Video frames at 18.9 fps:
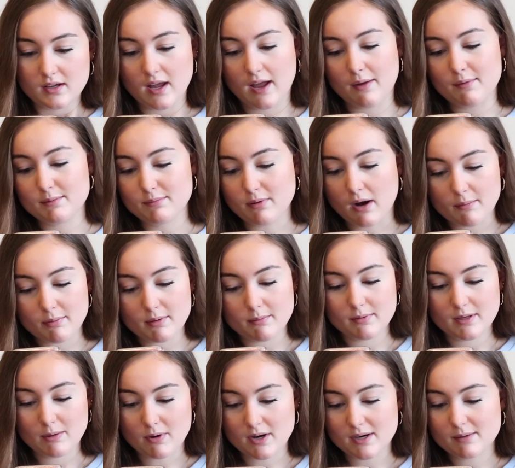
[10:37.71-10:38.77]
I would
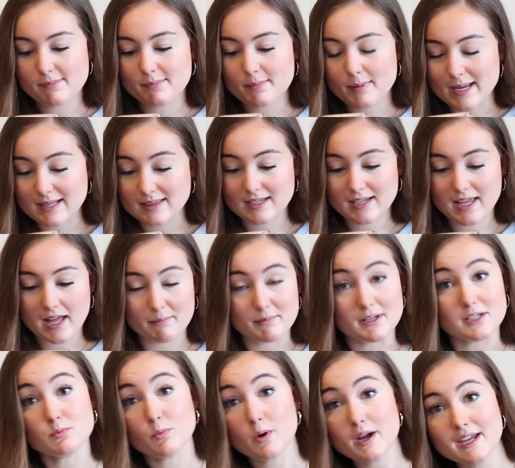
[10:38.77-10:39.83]
probably want to paint the
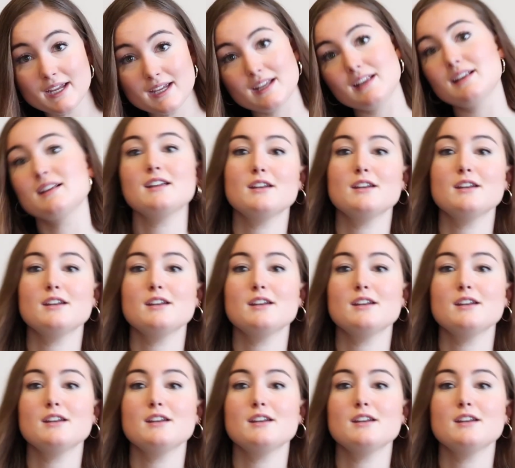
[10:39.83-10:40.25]
cabinets white.